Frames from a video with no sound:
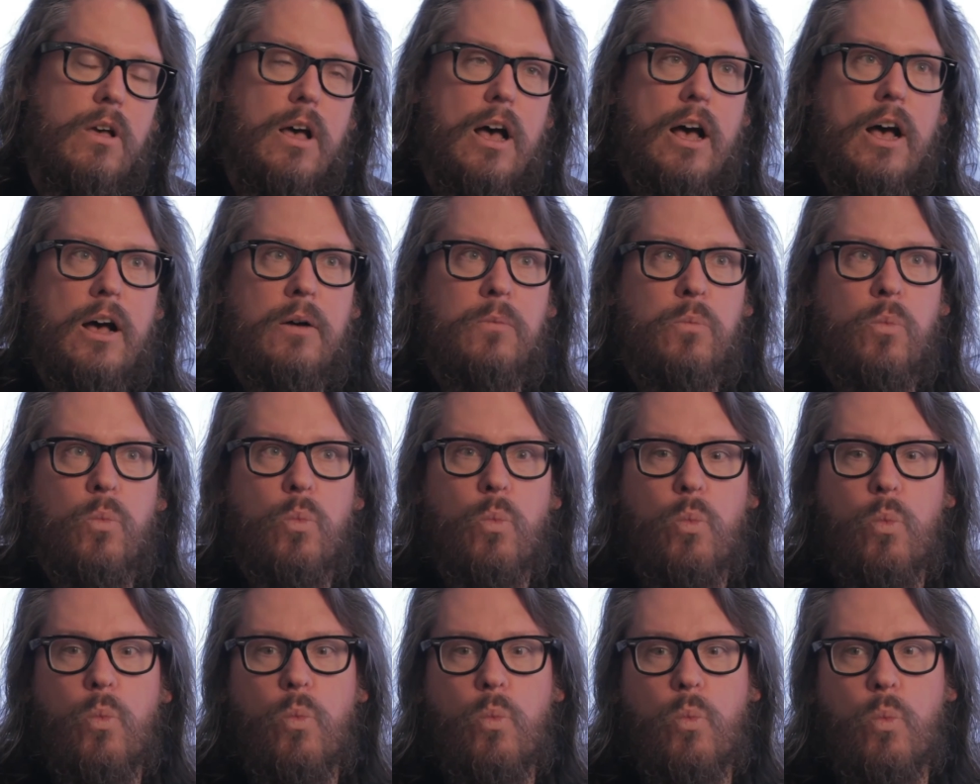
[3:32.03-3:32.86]
um,
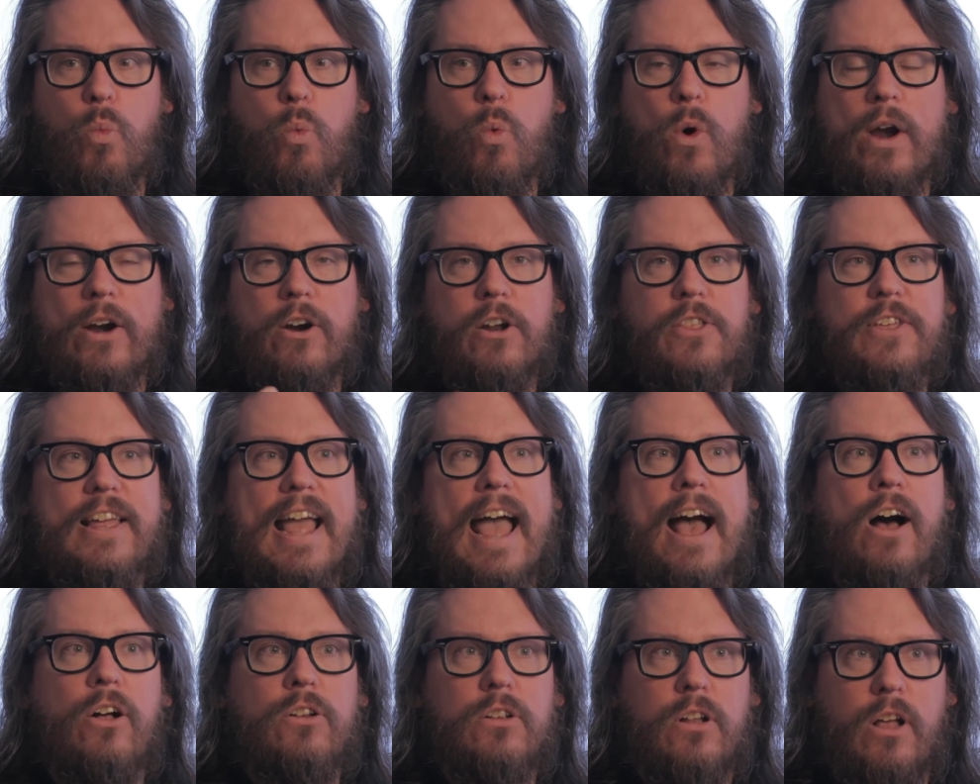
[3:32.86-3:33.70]
where are the
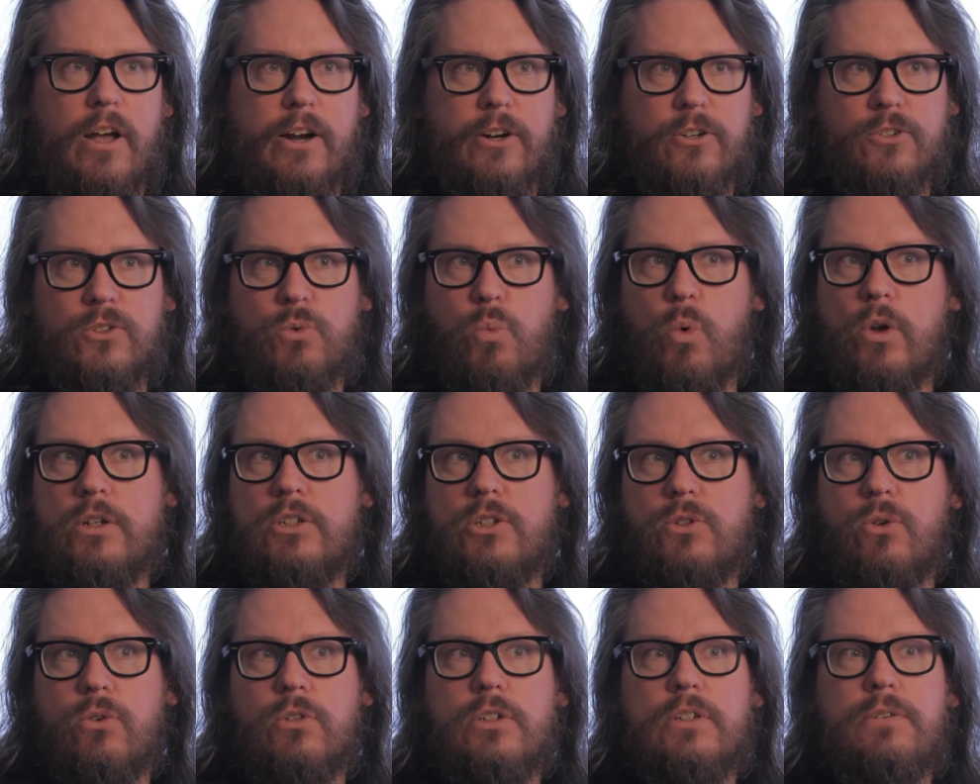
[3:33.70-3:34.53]
outliers, what
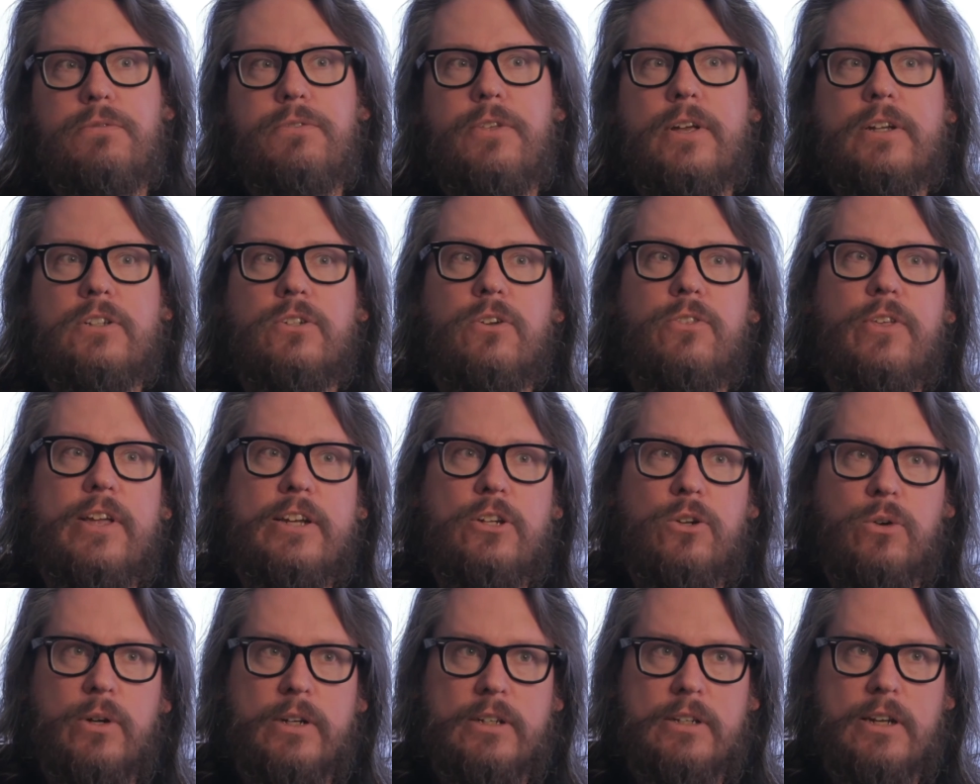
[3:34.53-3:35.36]
sorts of things are they
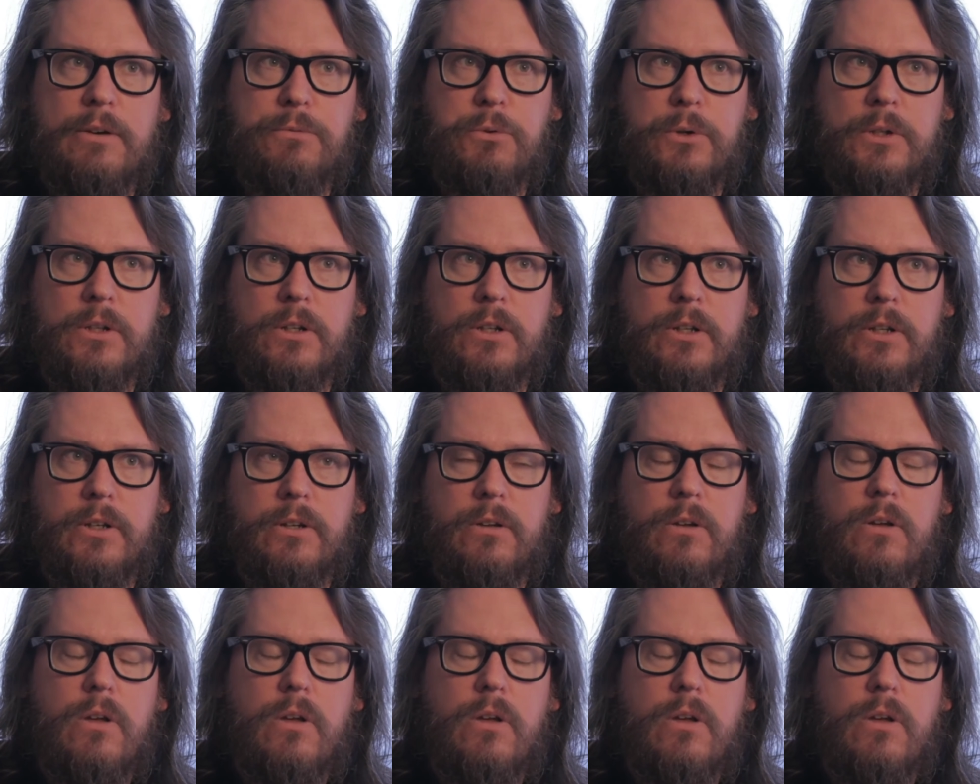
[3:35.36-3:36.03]
doing differently,